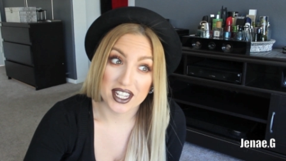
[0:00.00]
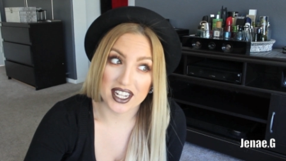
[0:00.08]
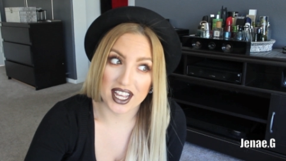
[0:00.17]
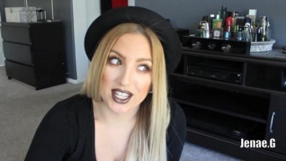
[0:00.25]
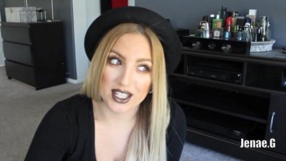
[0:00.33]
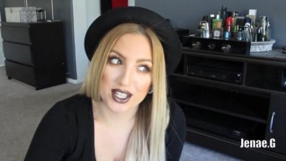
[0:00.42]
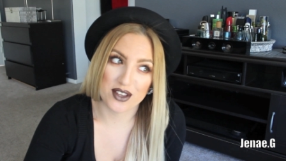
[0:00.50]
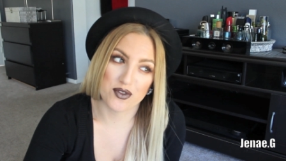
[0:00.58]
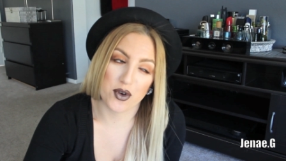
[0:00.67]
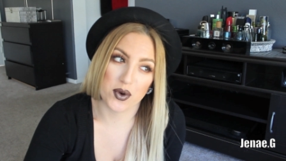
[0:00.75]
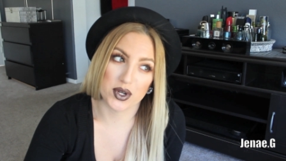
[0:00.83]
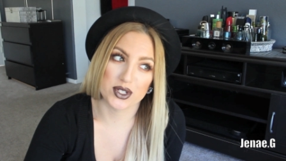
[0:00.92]
not looking
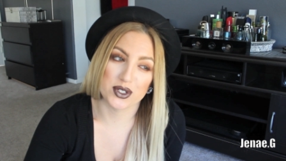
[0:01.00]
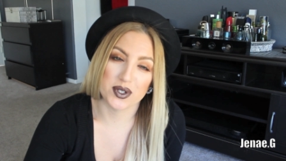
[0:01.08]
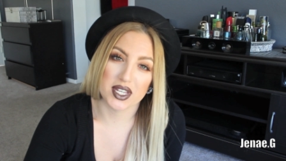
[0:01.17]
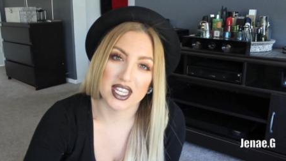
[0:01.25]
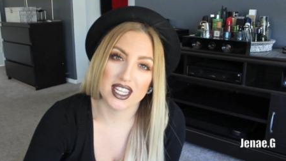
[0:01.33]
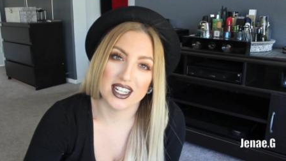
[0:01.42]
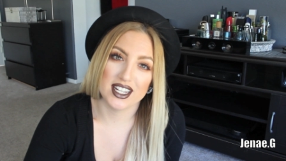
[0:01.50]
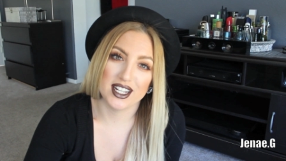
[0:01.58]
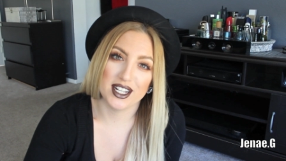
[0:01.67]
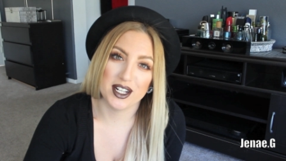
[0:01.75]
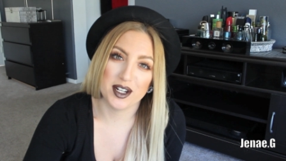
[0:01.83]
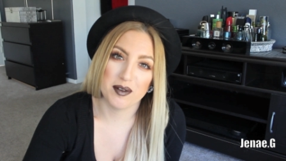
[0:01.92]
forward to it.
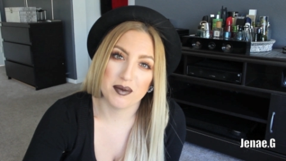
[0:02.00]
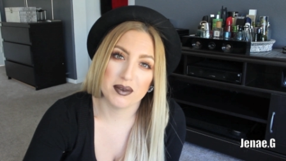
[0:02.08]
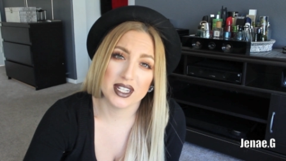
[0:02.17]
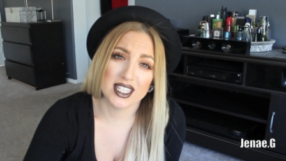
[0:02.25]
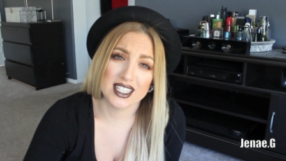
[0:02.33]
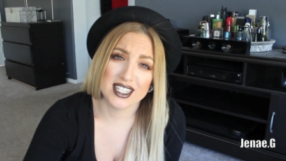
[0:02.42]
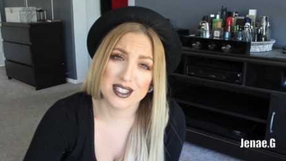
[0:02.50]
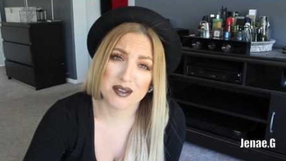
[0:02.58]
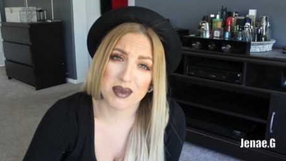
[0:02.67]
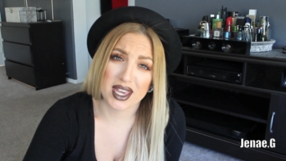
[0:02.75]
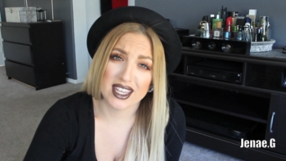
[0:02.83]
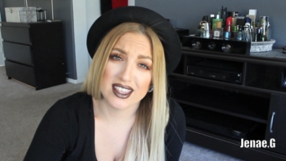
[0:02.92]
Um, not that it's a
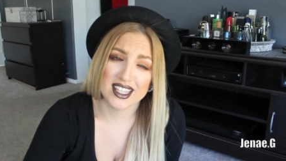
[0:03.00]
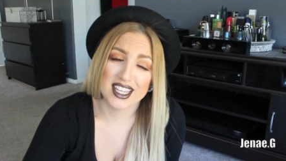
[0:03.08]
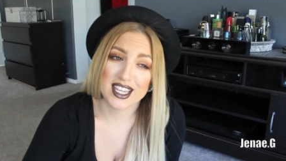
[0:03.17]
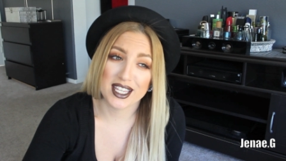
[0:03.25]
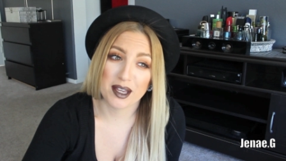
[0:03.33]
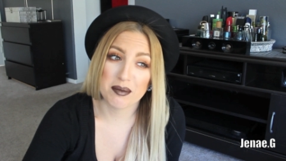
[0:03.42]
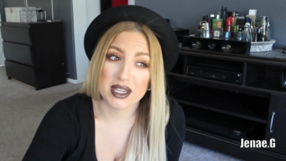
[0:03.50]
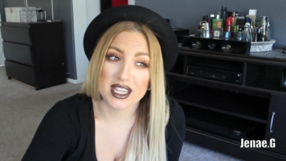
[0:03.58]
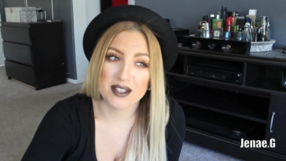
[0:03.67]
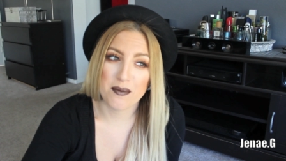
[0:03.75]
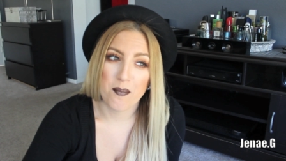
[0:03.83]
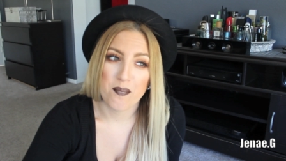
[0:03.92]
bad thing. I
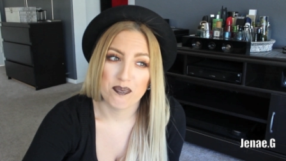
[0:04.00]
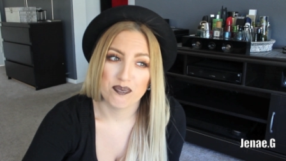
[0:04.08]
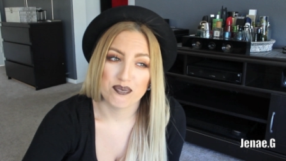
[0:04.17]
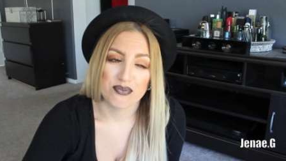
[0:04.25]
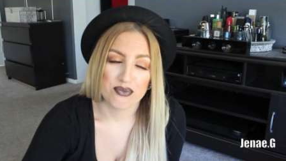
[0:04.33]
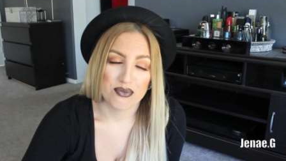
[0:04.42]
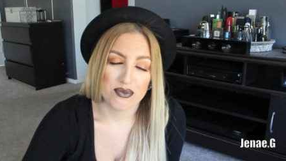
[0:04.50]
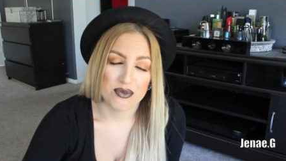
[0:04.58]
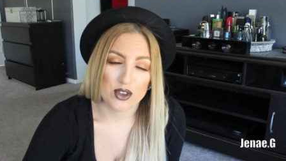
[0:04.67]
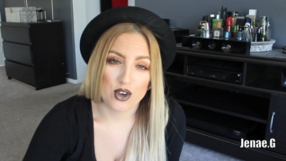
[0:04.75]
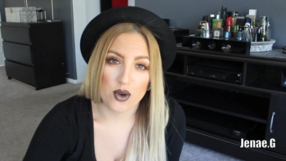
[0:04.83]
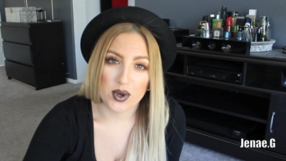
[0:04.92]
mean,
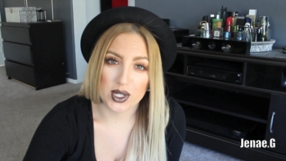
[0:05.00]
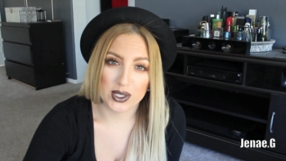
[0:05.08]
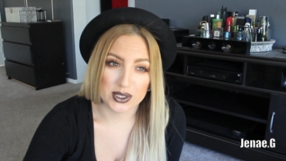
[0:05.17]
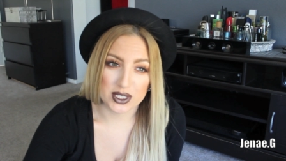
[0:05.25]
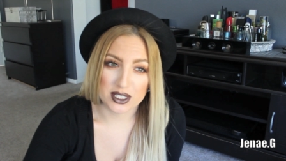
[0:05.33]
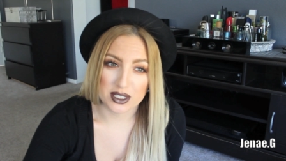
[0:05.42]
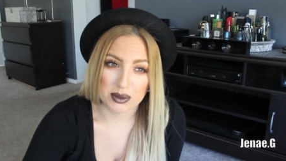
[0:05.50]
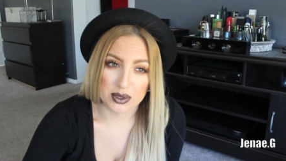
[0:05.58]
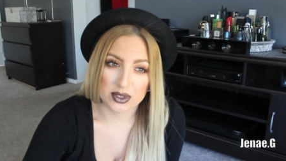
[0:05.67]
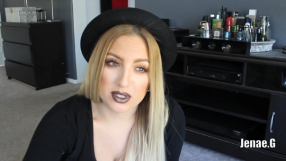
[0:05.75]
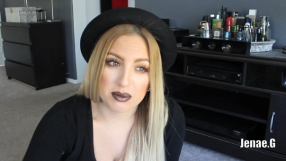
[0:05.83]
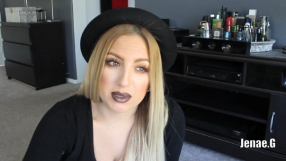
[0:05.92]
growing old is
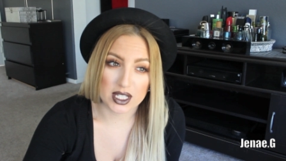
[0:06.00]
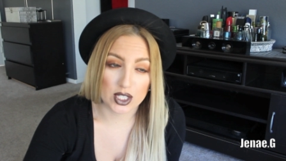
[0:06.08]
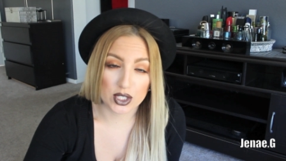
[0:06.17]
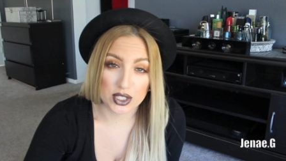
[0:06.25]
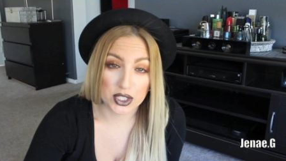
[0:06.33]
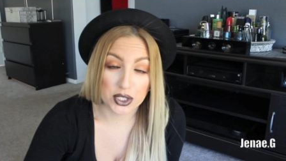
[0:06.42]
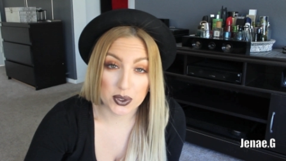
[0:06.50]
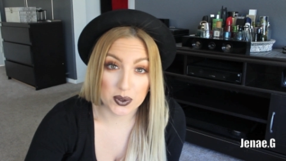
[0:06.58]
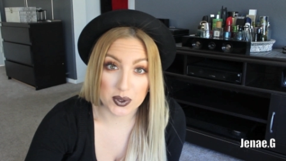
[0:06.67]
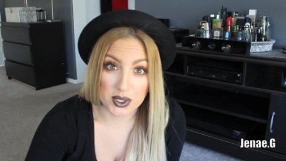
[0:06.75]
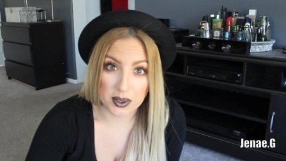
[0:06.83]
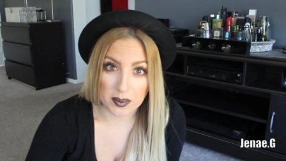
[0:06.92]
supposed to be
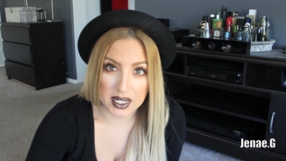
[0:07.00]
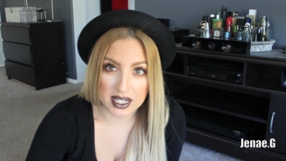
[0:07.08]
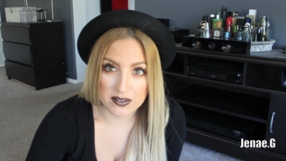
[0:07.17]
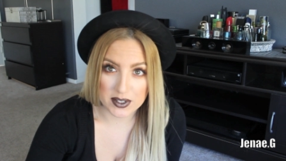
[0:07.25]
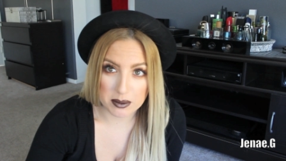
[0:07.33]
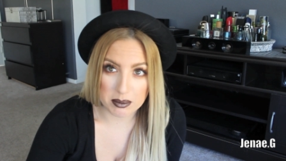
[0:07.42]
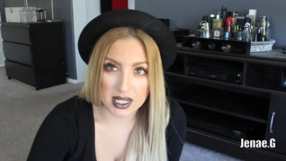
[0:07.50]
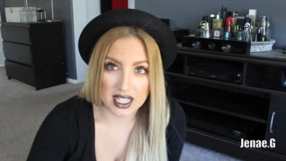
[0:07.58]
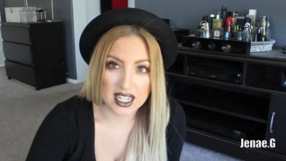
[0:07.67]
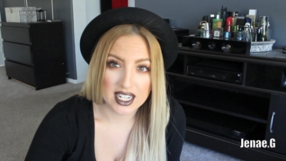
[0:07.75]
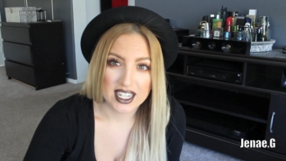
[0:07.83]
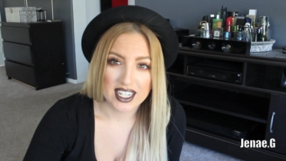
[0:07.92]
cool or whatever,
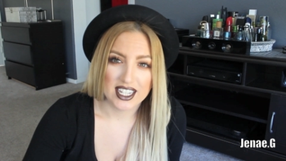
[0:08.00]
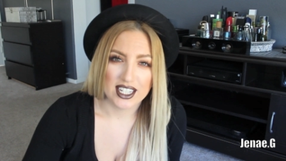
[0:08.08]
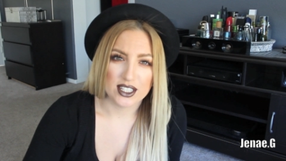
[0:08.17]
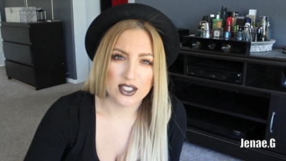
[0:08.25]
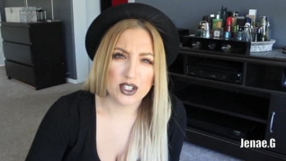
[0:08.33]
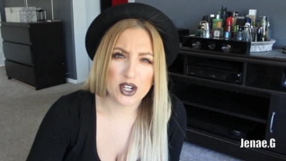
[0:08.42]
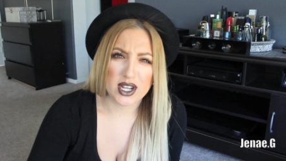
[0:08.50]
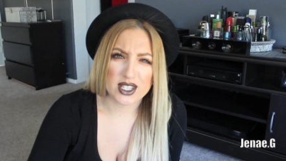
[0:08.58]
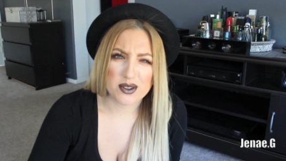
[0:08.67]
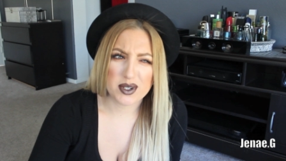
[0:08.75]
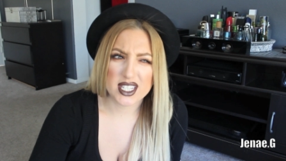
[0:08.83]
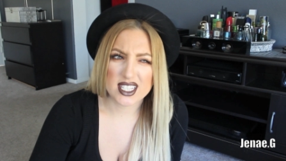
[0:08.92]
but you know, at
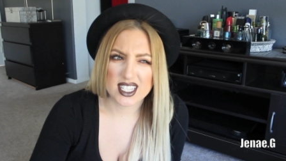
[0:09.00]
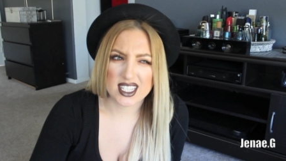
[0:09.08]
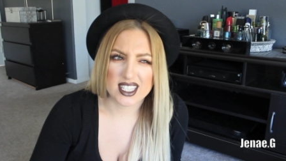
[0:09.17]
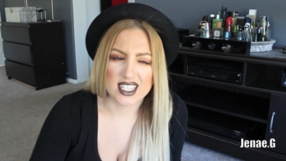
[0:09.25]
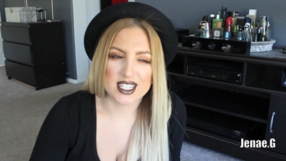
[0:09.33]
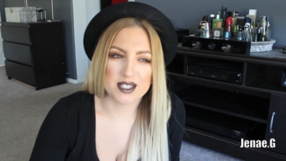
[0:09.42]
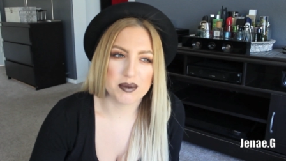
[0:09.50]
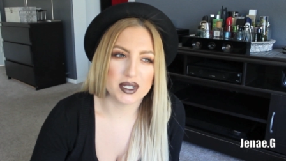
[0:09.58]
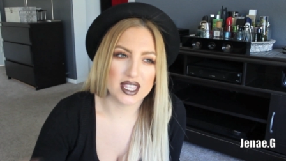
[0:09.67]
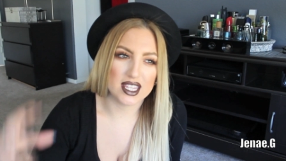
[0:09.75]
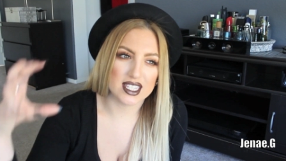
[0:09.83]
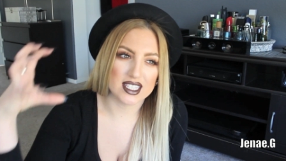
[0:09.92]
twenty-six, they just
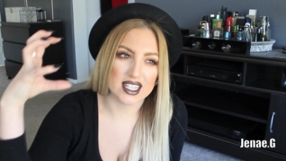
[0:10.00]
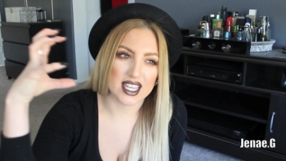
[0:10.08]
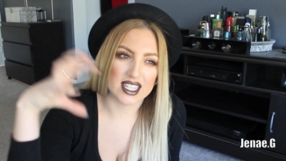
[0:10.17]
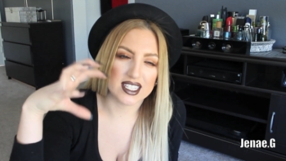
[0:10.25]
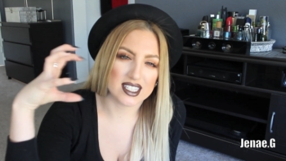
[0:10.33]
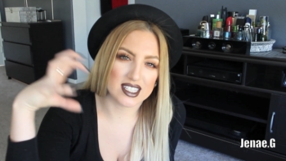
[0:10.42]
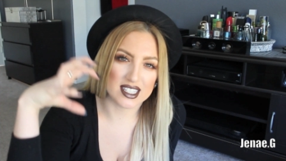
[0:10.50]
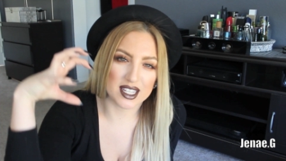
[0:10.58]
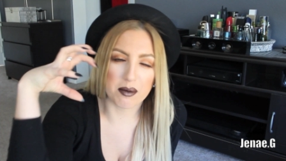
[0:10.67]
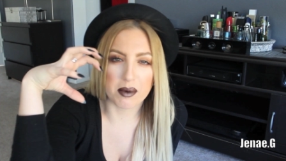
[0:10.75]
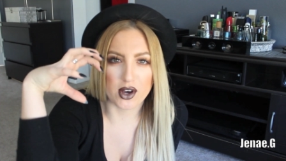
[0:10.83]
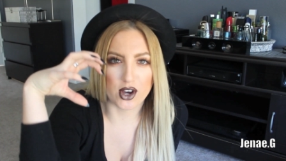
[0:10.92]
put this like
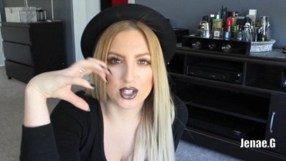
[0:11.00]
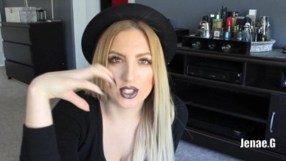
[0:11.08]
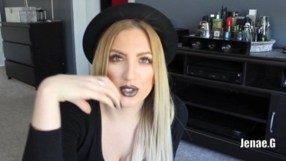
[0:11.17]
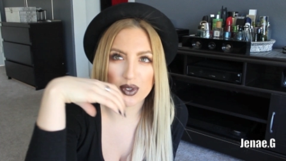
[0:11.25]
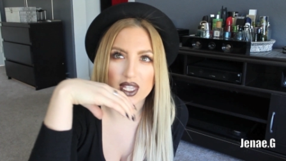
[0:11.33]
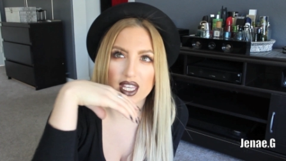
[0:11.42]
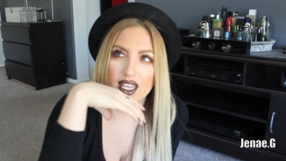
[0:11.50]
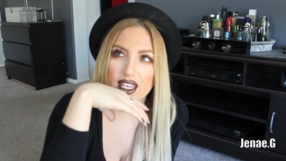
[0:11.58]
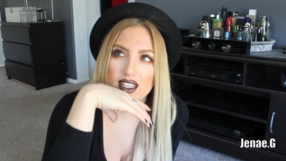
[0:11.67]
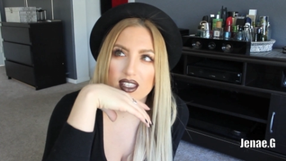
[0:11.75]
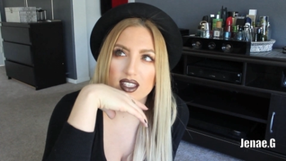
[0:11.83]
stigma on you that,